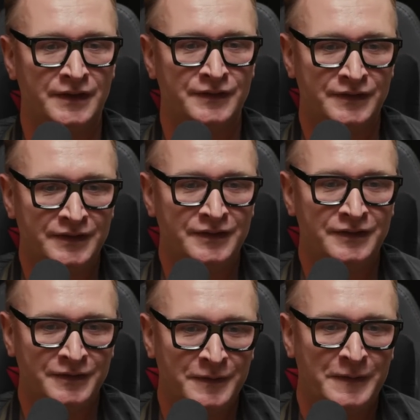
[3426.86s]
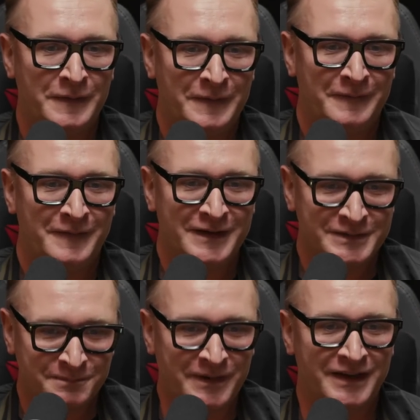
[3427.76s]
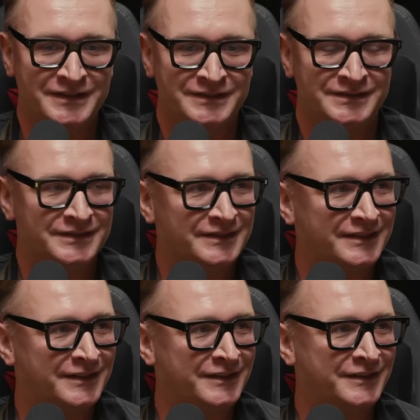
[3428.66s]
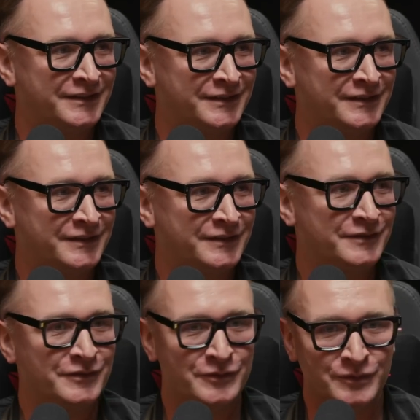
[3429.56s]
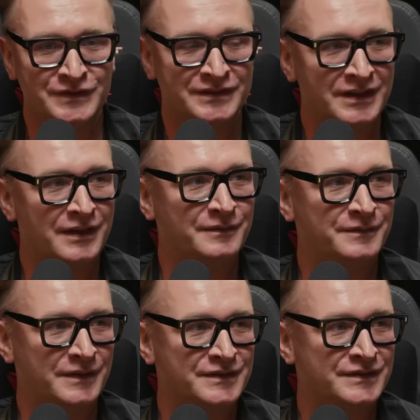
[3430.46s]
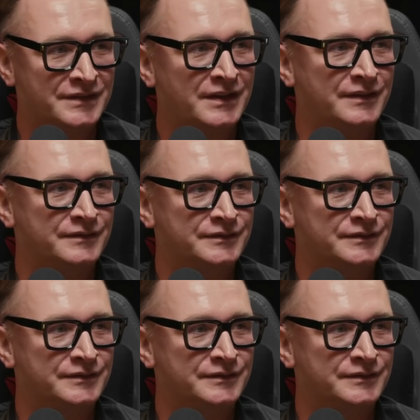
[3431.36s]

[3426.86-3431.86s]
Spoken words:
they expect good stuff, fun stuff.